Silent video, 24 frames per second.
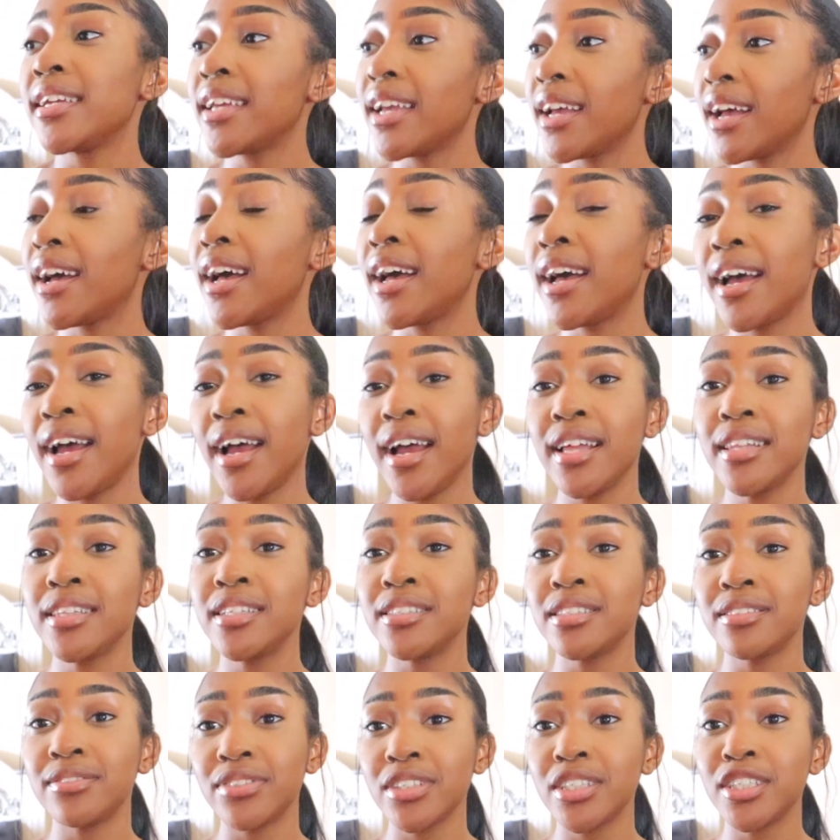yeah, I had
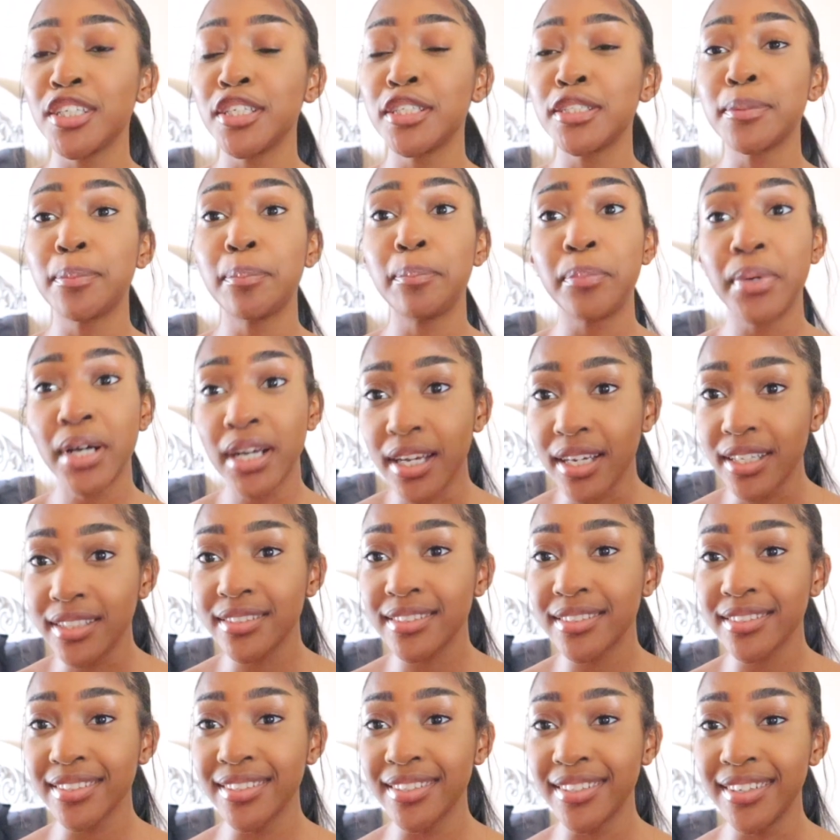these feelings, but
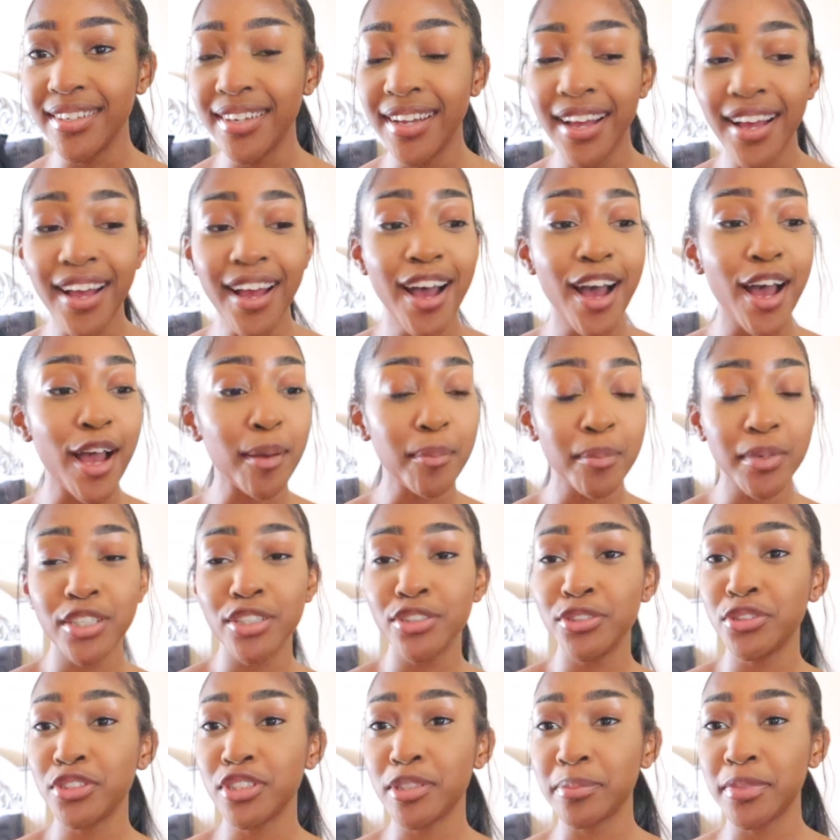I'm gonna
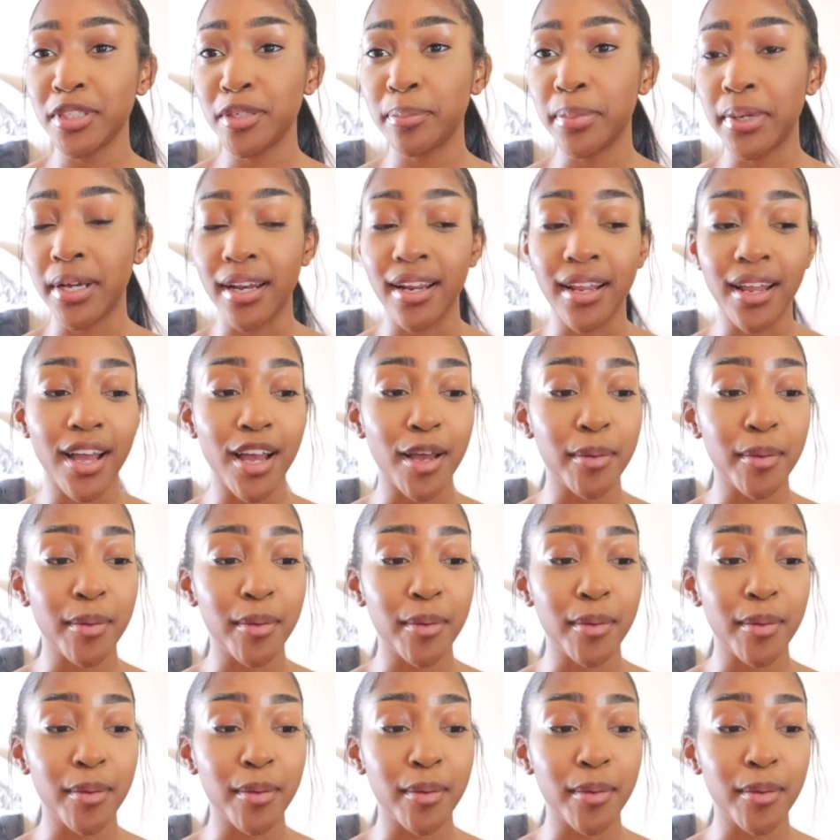do something about it.